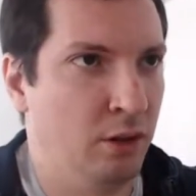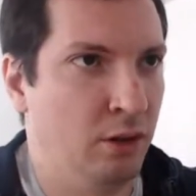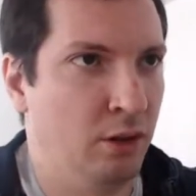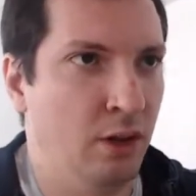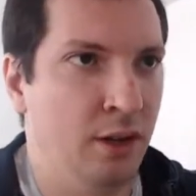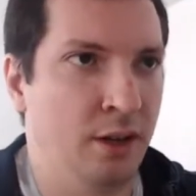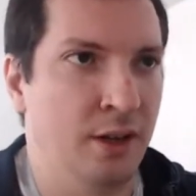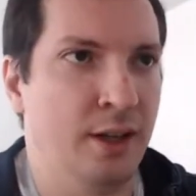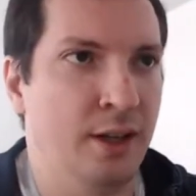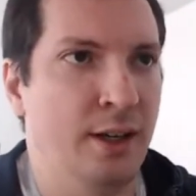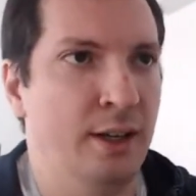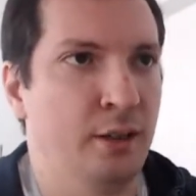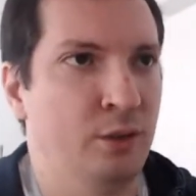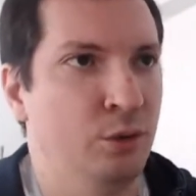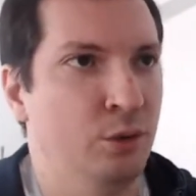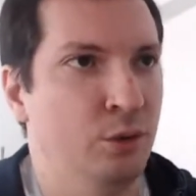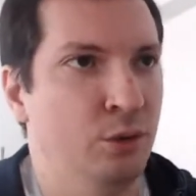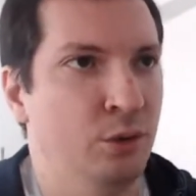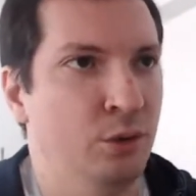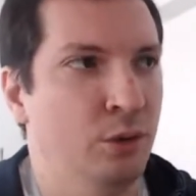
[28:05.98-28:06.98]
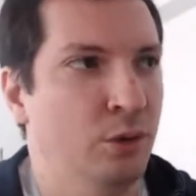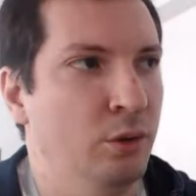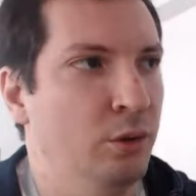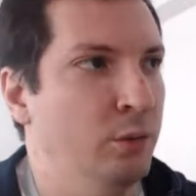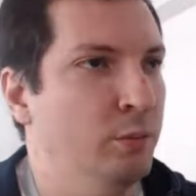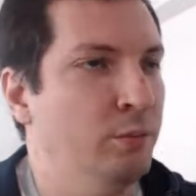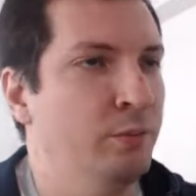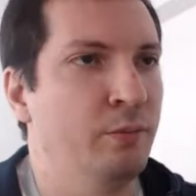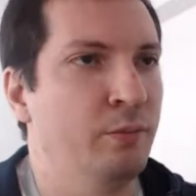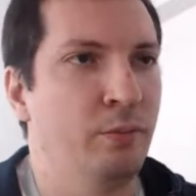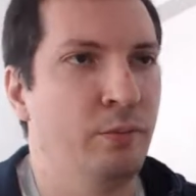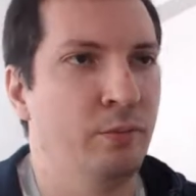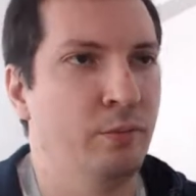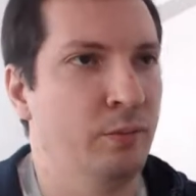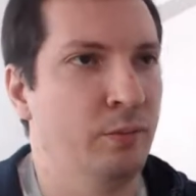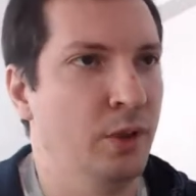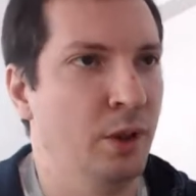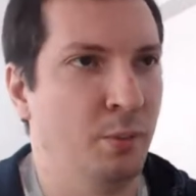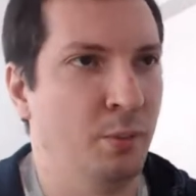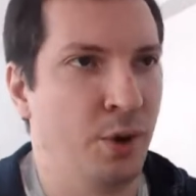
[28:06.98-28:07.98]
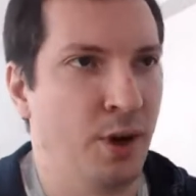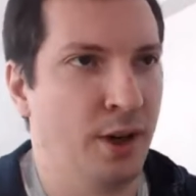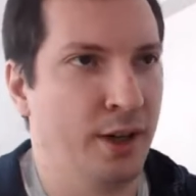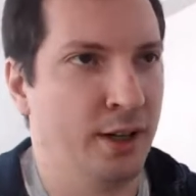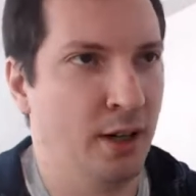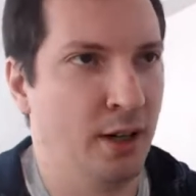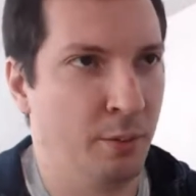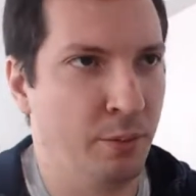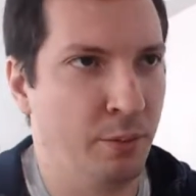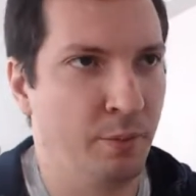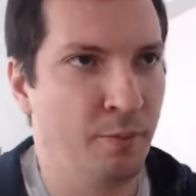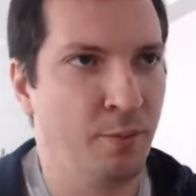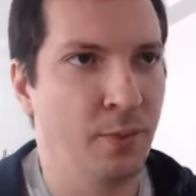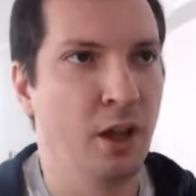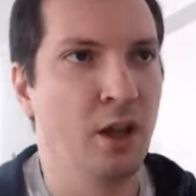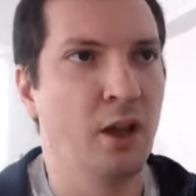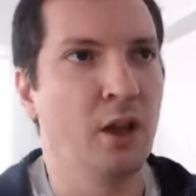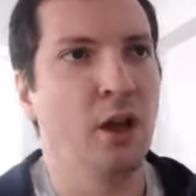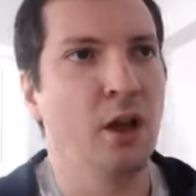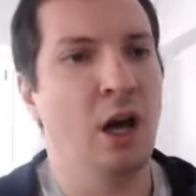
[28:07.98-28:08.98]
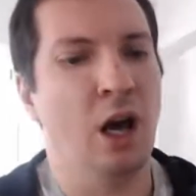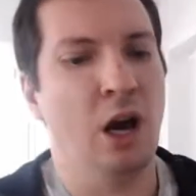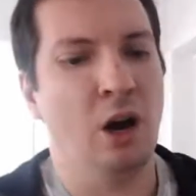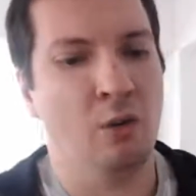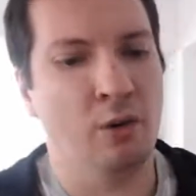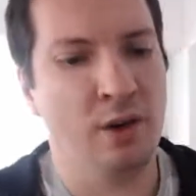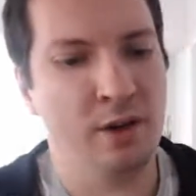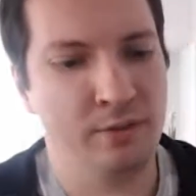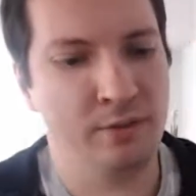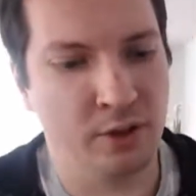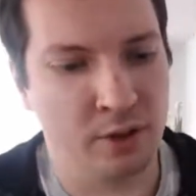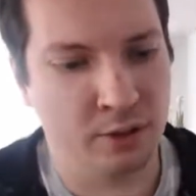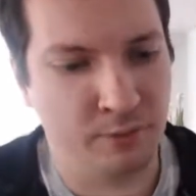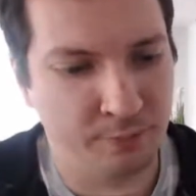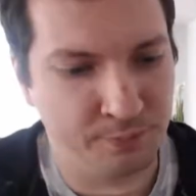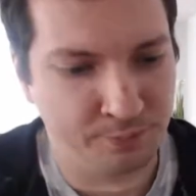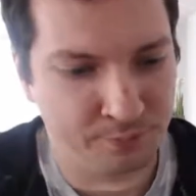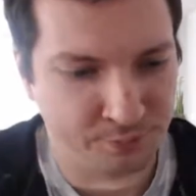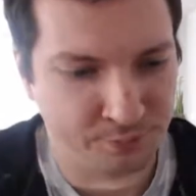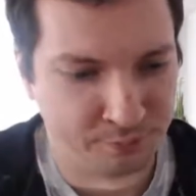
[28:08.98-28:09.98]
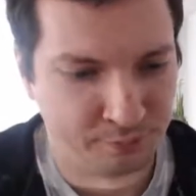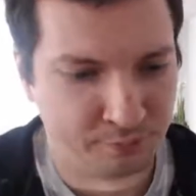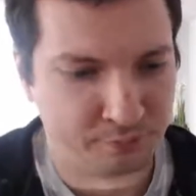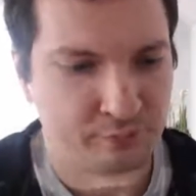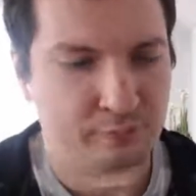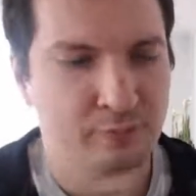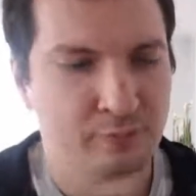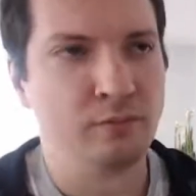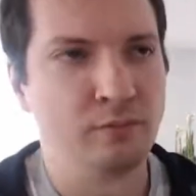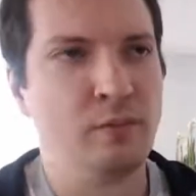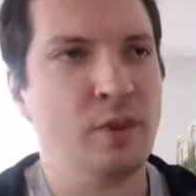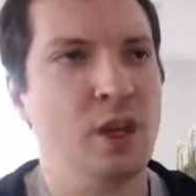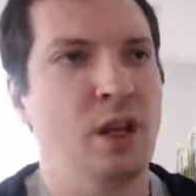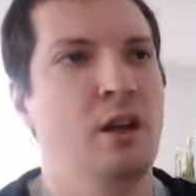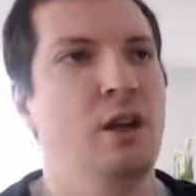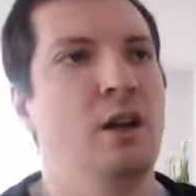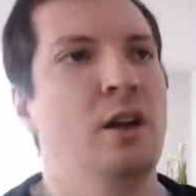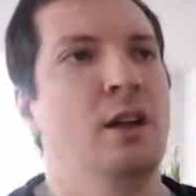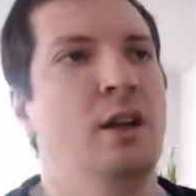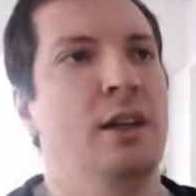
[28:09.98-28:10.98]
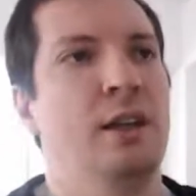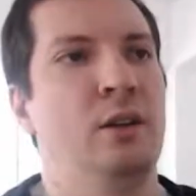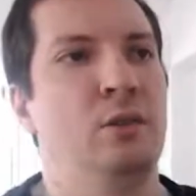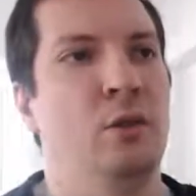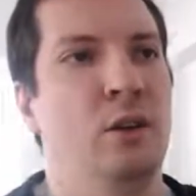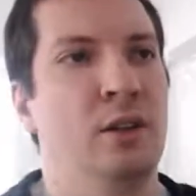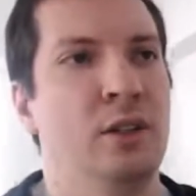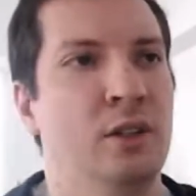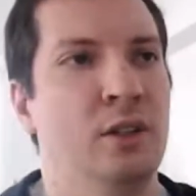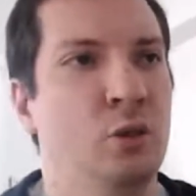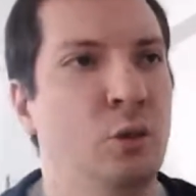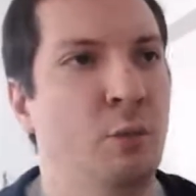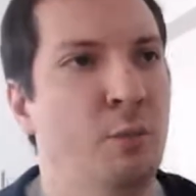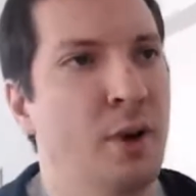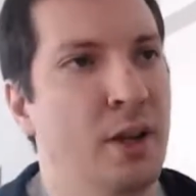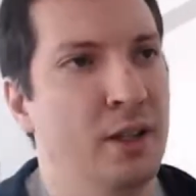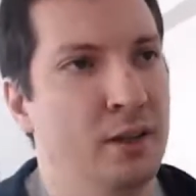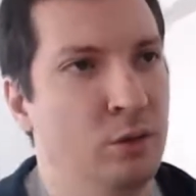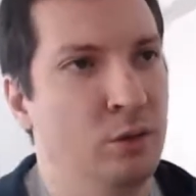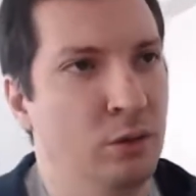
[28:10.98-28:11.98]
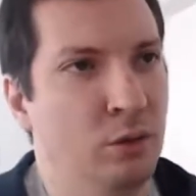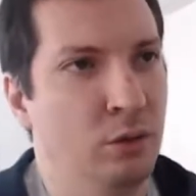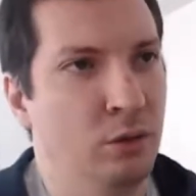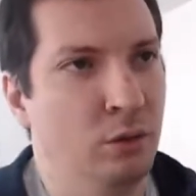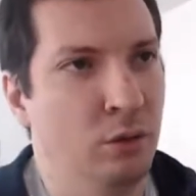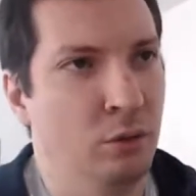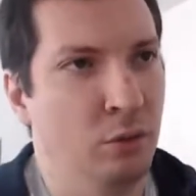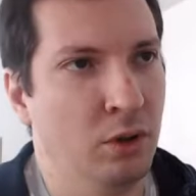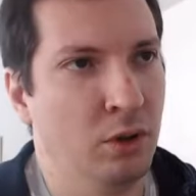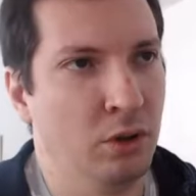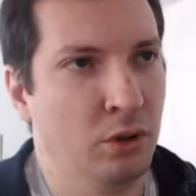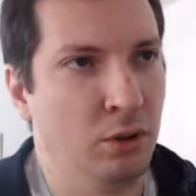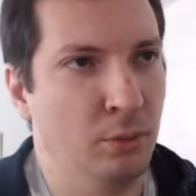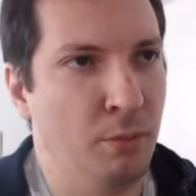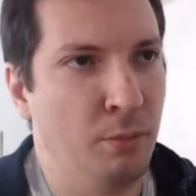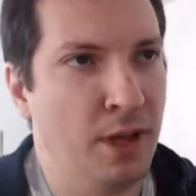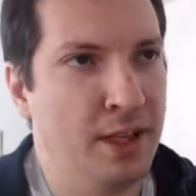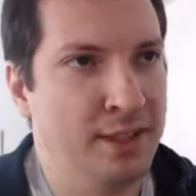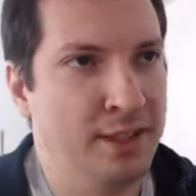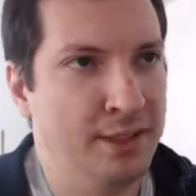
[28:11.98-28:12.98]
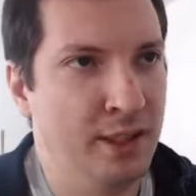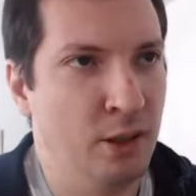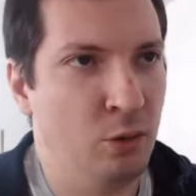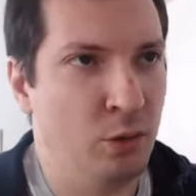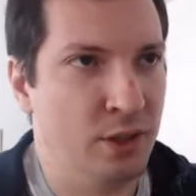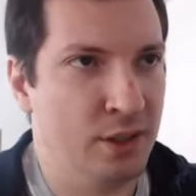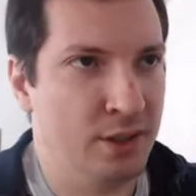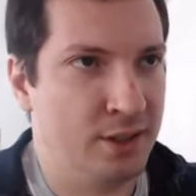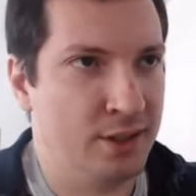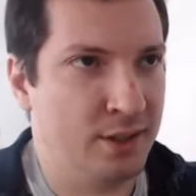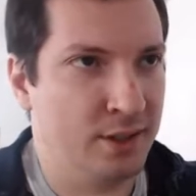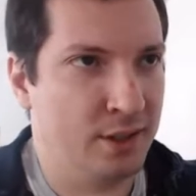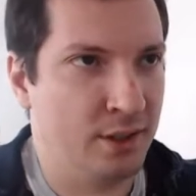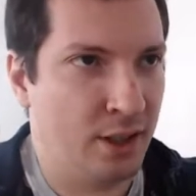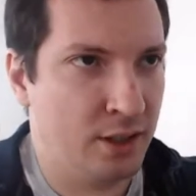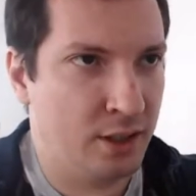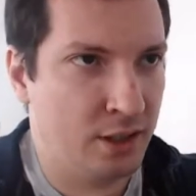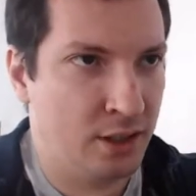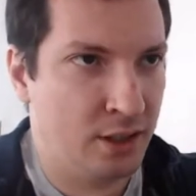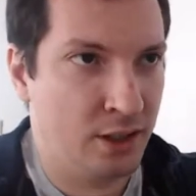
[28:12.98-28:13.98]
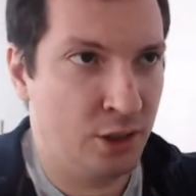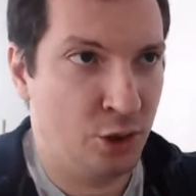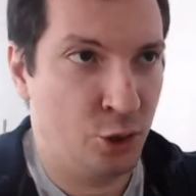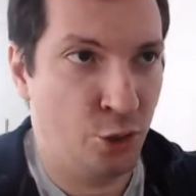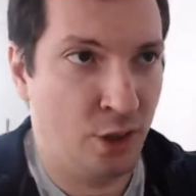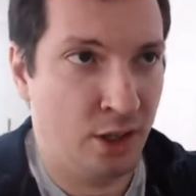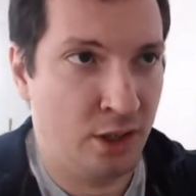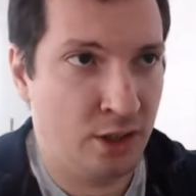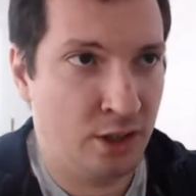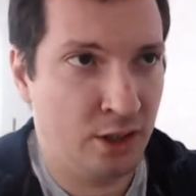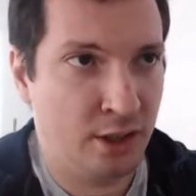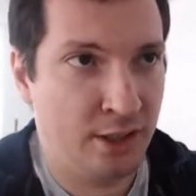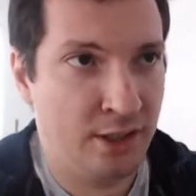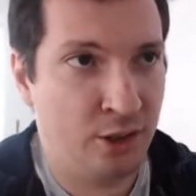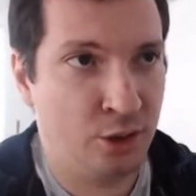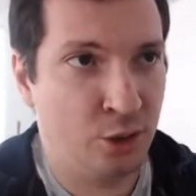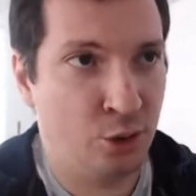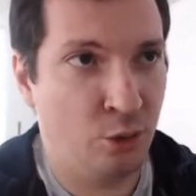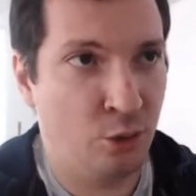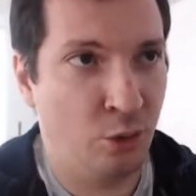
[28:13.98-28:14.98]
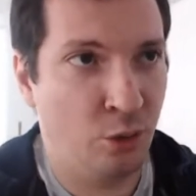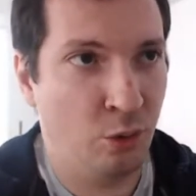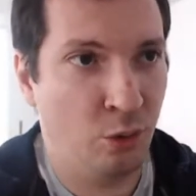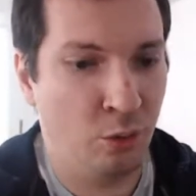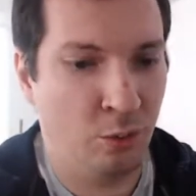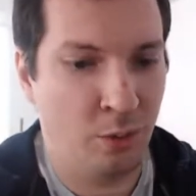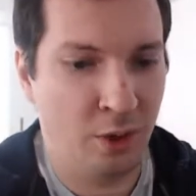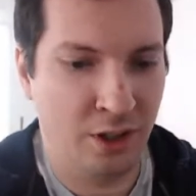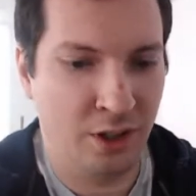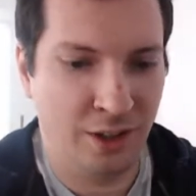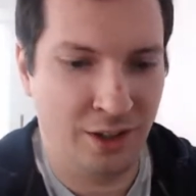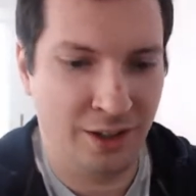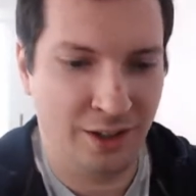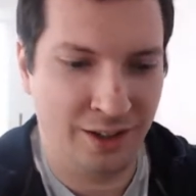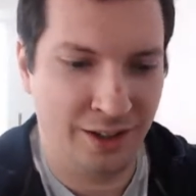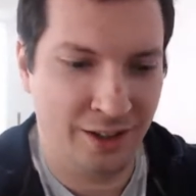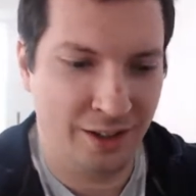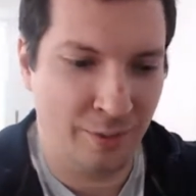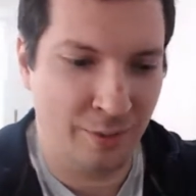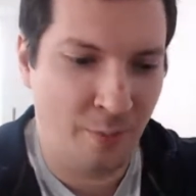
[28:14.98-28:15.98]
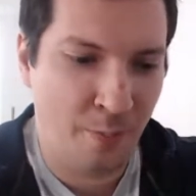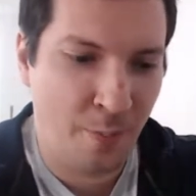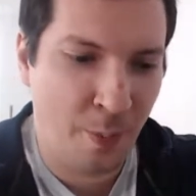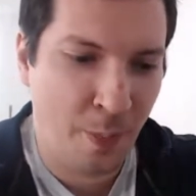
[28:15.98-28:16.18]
agreeing to the breakup. However, in order to best deal with such a situation is to